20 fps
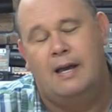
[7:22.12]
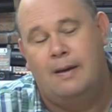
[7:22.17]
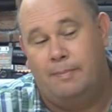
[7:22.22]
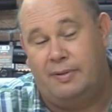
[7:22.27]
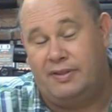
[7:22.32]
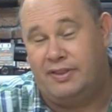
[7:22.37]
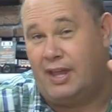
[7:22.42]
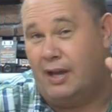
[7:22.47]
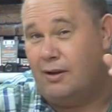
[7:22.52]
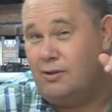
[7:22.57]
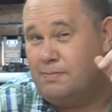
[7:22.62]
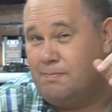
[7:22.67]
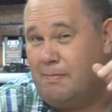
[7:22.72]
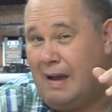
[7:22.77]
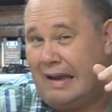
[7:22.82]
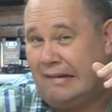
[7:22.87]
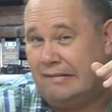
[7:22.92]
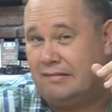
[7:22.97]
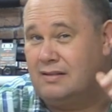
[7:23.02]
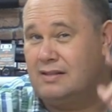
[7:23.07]
But those
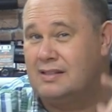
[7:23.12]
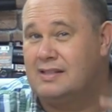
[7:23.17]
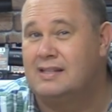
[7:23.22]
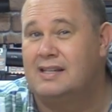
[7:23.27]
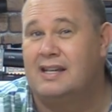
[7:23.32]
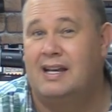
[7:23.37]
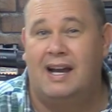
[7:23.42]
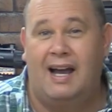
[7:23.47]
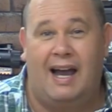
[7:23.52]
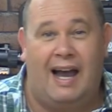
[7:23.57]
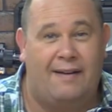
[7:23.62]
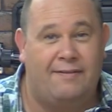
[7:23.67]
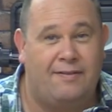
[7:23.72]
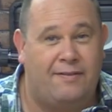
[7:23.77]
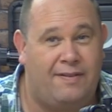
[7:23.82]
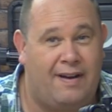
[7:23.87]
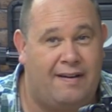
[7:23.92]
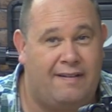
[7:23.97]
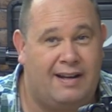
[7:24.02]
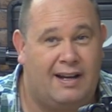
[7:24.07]
mounts have a
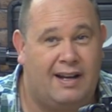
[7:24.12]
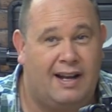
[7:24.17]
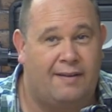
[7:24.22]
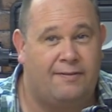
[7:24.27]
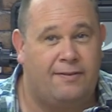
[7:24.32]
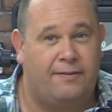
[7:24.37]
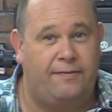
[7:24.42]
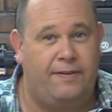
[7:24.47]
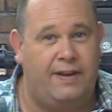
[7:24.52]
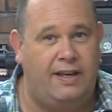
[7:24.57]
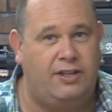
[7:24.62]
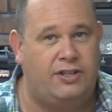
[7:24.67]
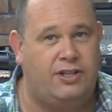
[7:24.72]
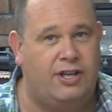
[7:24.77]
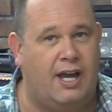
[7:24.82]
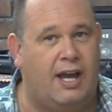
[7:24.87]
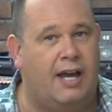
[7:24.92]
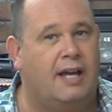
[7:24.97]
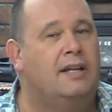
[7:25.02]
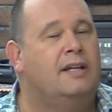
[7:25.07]
very clever
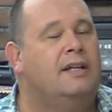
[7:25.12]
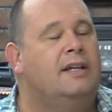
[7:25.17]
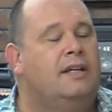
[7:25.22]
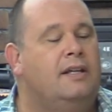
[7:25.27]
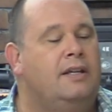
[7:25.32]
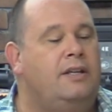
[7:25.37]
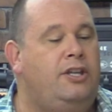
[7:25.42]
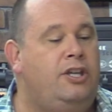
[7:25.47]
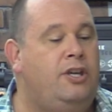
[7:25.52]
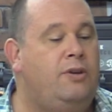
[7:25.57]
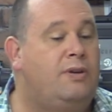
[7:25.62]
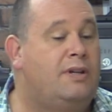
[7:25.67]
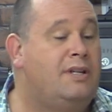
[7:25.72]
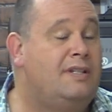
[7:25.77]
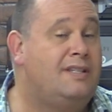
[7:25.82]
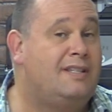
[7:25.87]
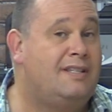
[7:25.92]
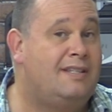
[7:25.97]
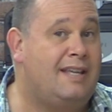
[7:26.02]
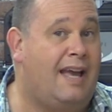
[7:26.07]
feature. You
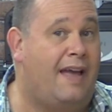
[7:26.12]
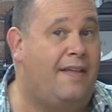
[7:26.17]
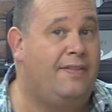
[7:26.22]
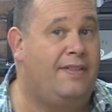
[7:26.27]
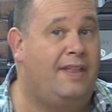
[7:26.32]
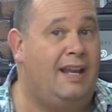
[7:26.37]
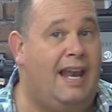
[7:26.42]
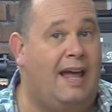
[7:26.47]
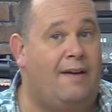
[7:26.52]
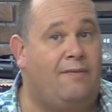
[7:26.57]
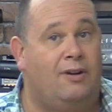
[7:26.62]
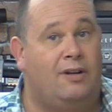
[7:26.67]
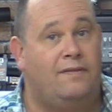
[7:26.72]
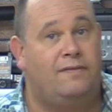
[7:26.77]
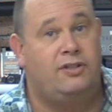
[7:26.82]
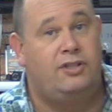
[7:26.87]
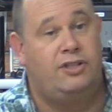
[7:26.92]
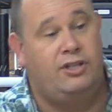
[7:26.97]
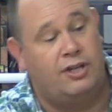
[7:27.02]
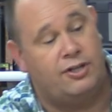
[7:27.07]
can set the level
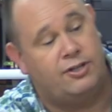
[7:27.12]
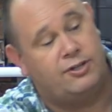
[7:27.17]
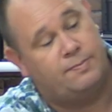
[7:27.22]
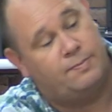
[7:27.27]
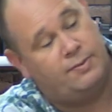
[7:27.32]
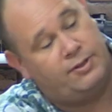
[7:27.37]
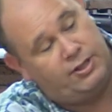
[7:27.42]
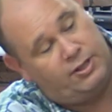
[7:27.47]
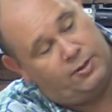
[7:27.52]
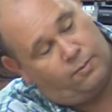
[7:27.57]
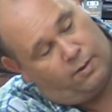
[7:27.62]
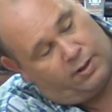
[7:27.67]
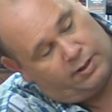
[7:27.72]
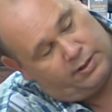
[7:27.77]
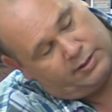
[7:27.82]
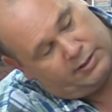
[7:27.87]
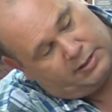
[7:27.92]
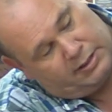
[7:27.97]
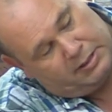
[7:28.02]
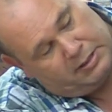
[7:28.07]
of adjustment you
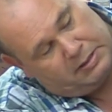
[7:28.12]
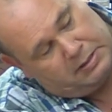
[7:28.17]
want